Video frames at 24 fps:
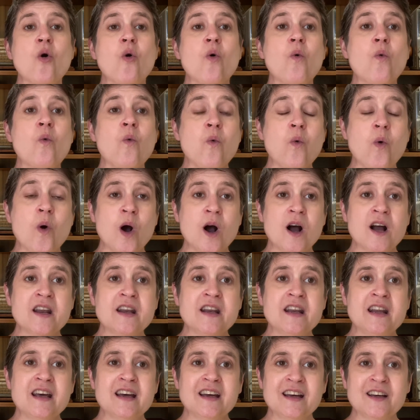
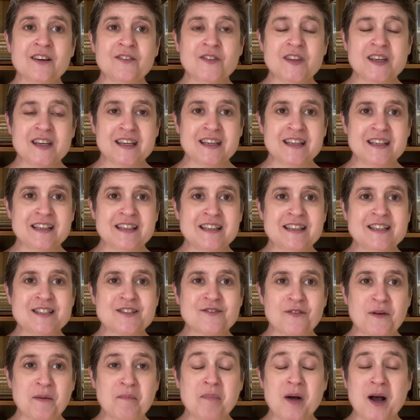One of the kids
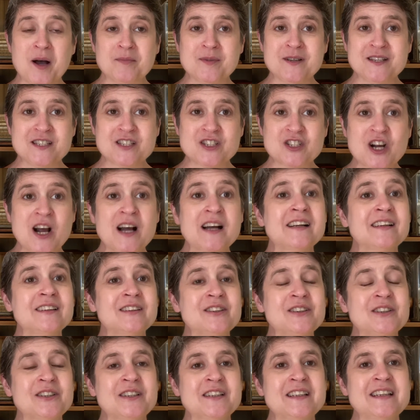from Bobby's
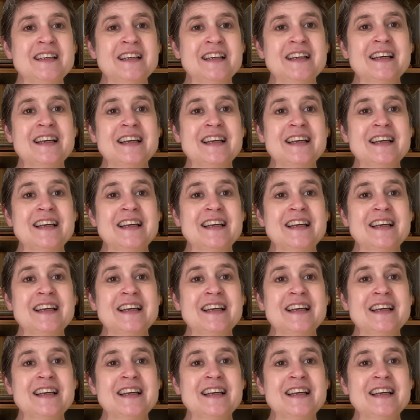childhood